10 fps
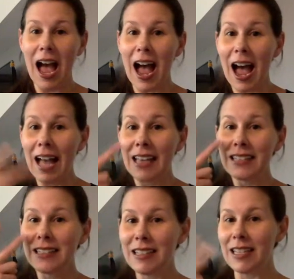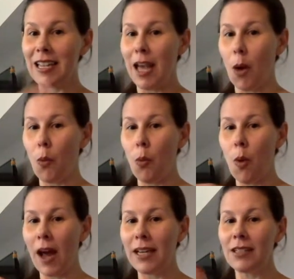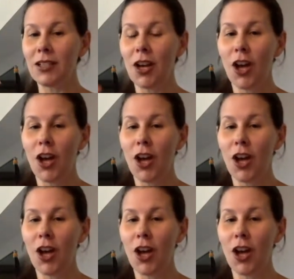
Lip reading: I see a white